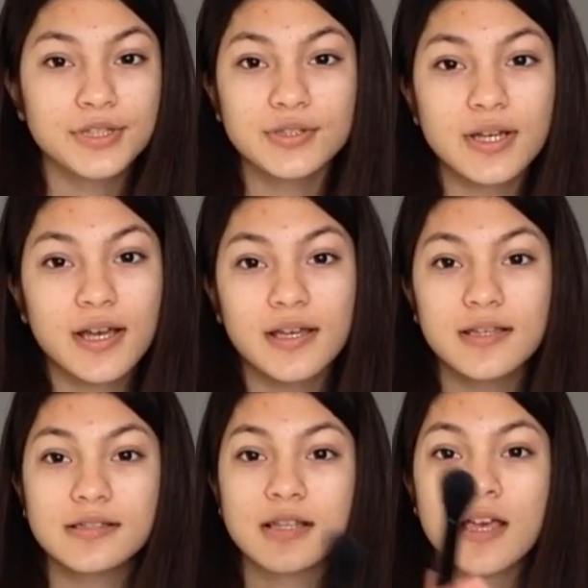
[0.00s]
you
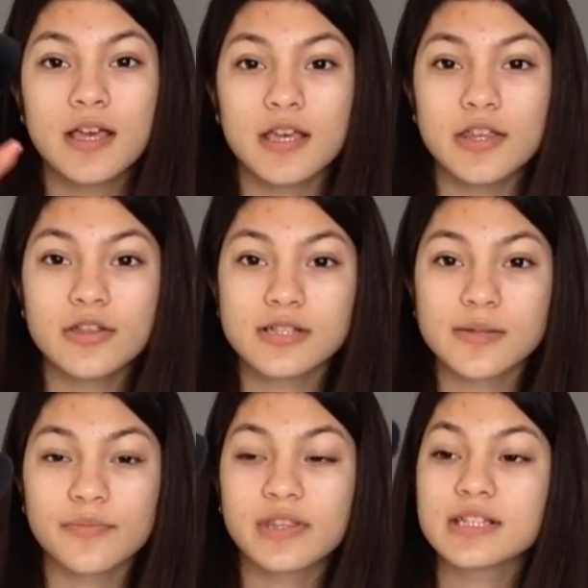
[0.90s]
guys, either
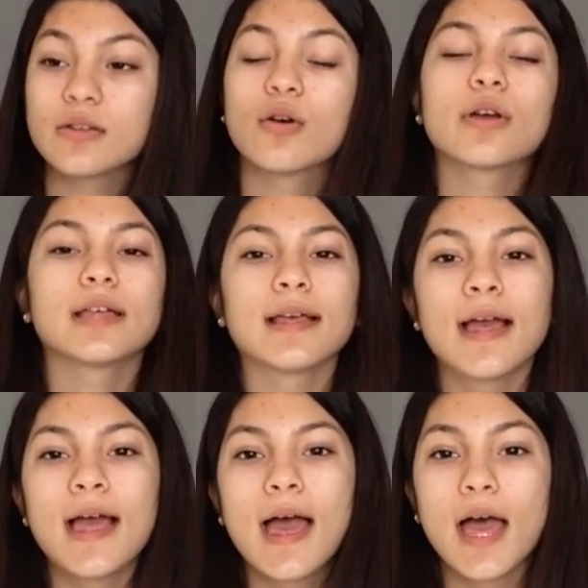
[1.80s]
okay,
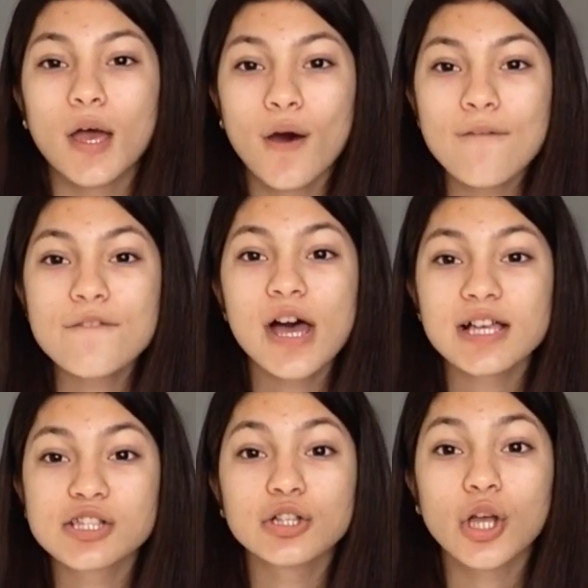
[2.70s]
e.l.f.
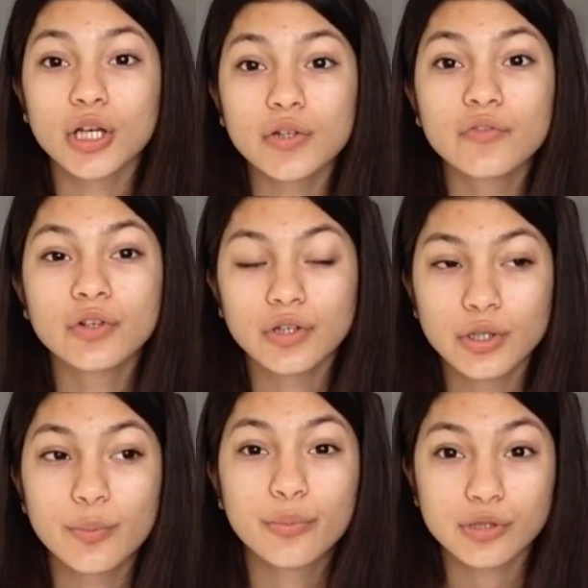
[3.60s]
has a lot of
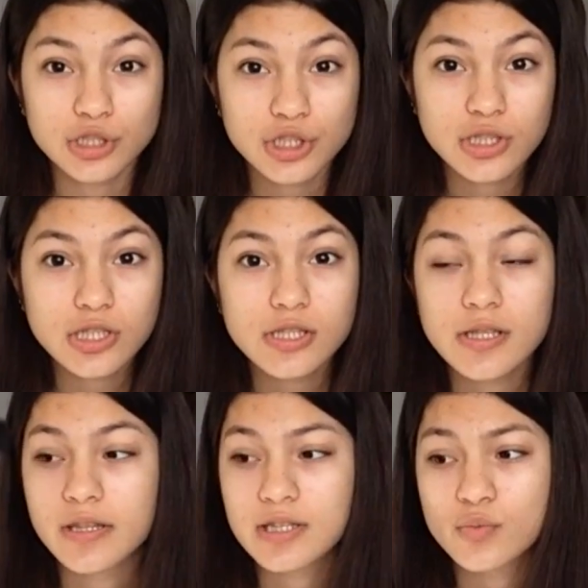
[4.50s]
good brushes.
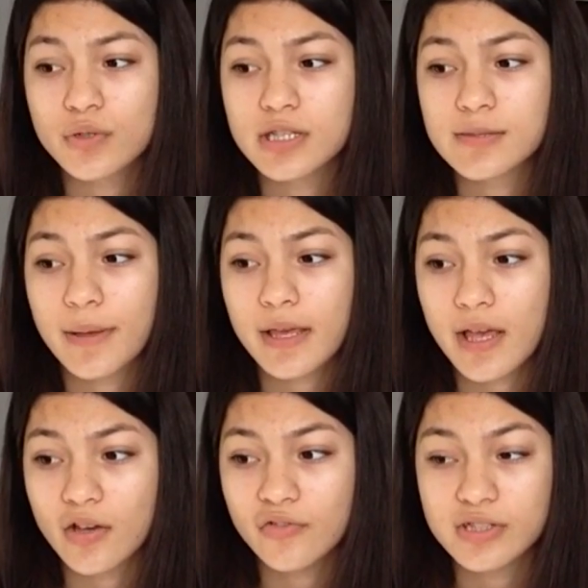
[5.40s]
This one is by
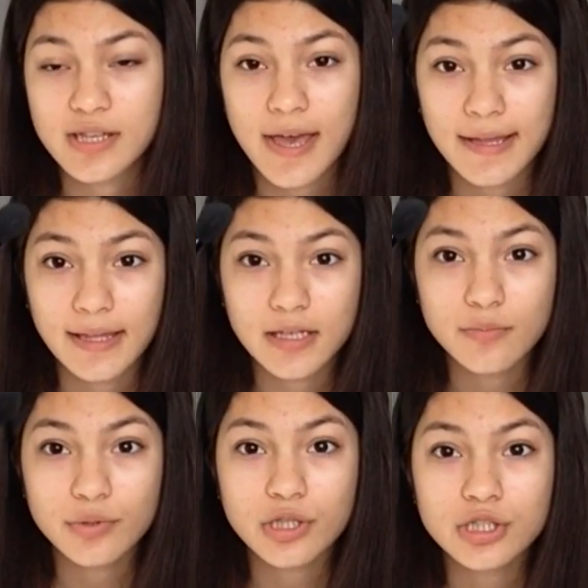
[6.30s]
e.l.f. It's a
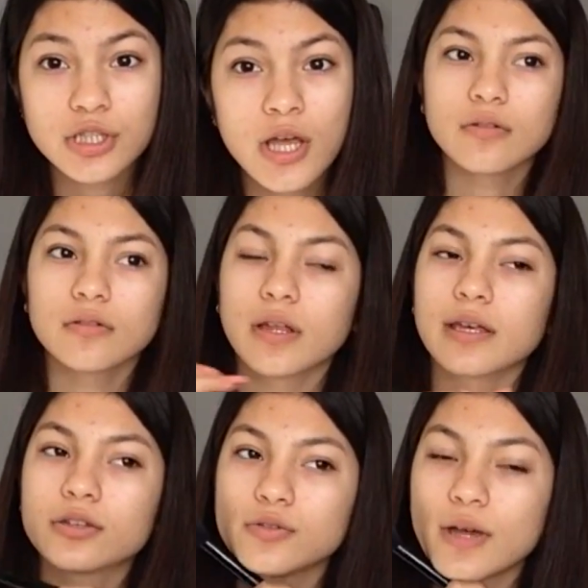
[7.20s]
highlighting brush.
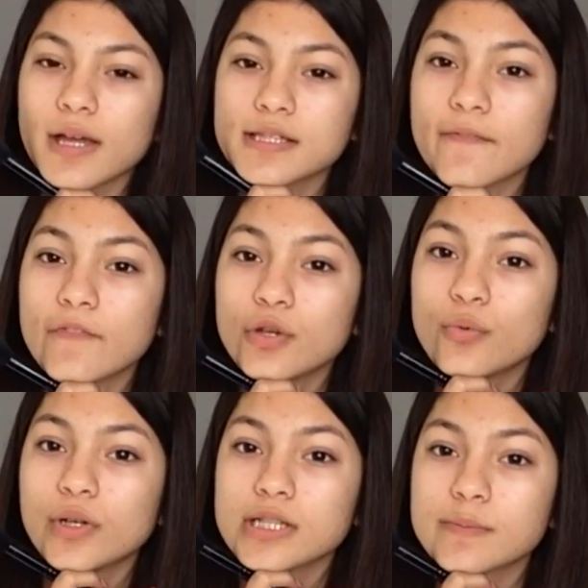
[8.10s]
Like, you guys, if you
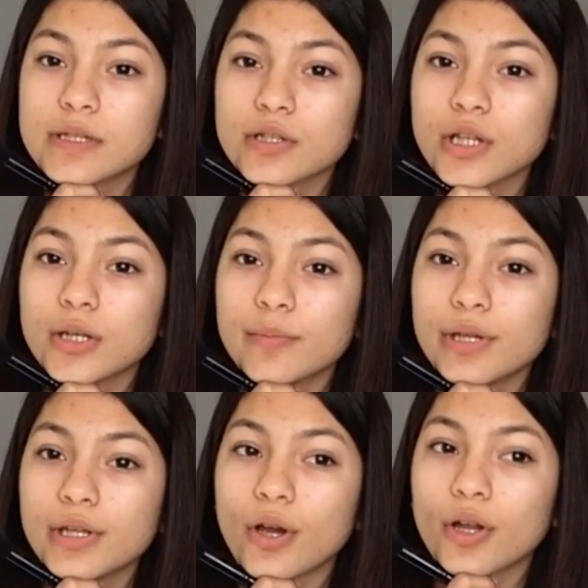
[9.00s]
don't want to spend a lot of
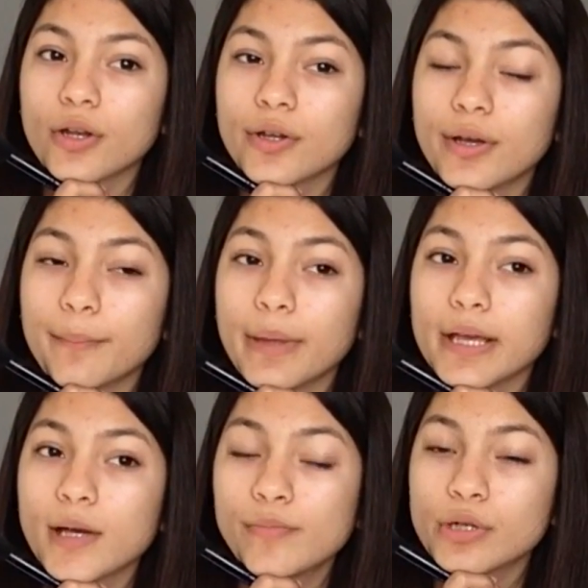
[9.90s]
money on
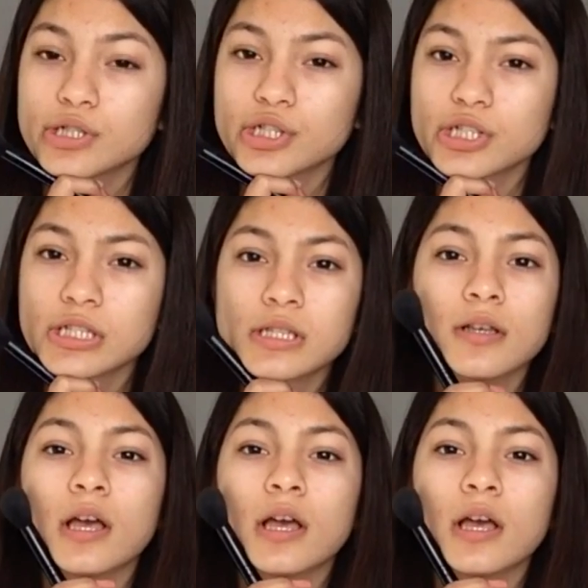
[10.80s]
makeup brushes,